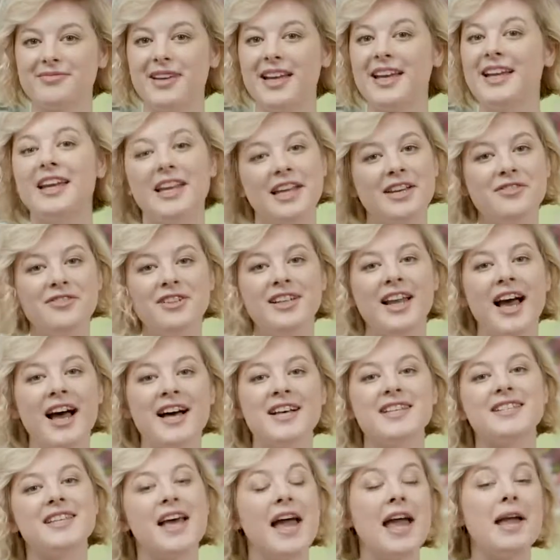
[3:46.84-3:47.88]
It even
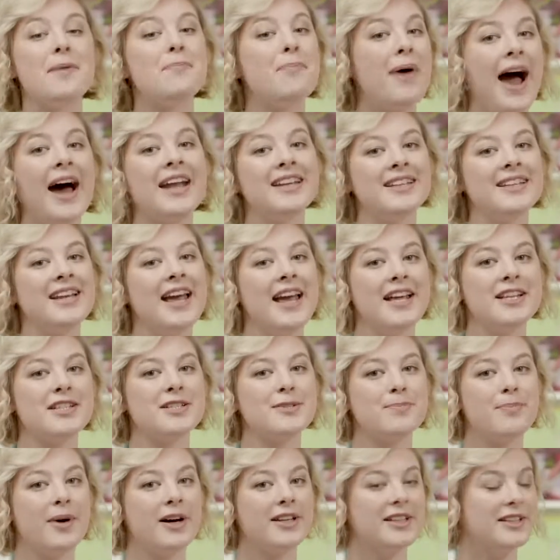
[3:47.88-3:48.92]
has a pattern
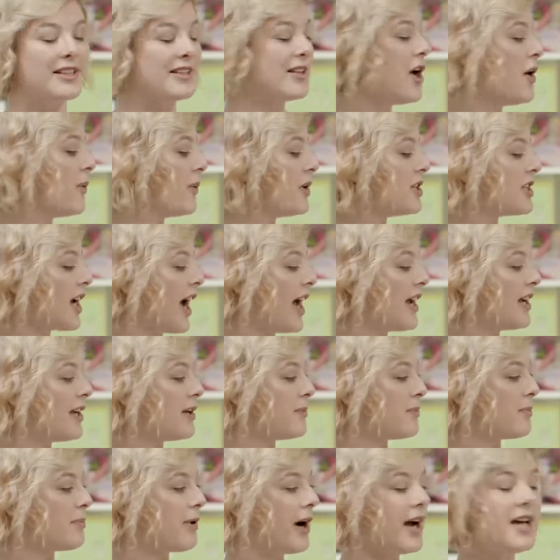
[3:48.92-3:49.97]
end button, which I can
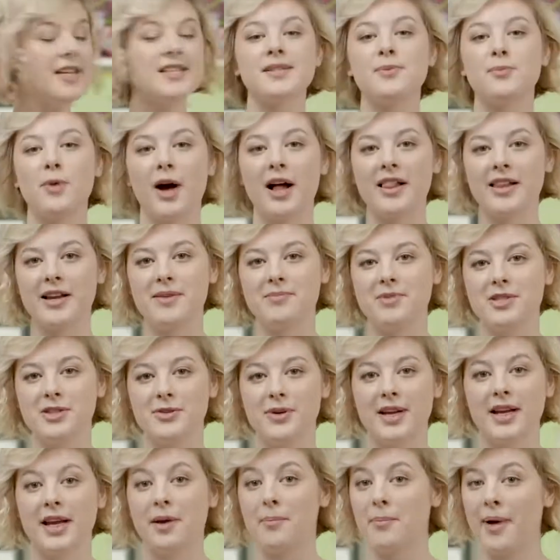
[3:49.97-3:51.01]
press while I'm
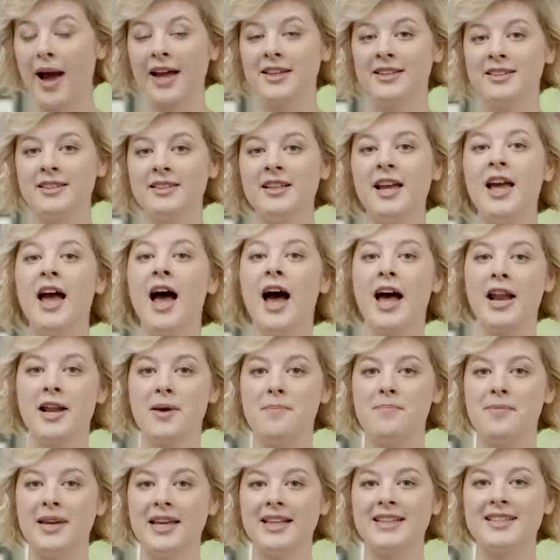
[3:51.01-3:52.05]
doing a pattern, and it
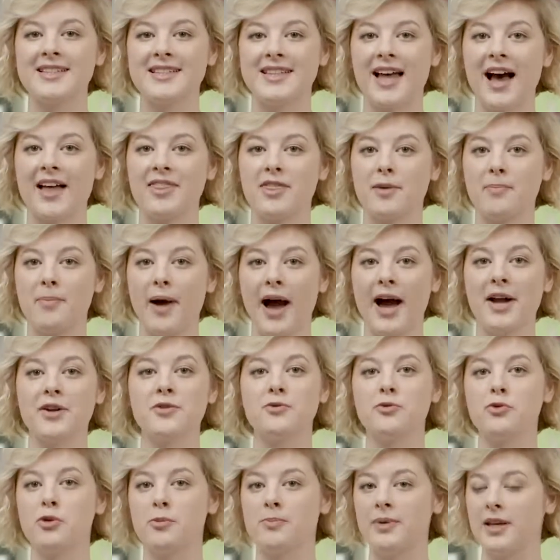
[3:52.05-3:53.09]
means that the pattern will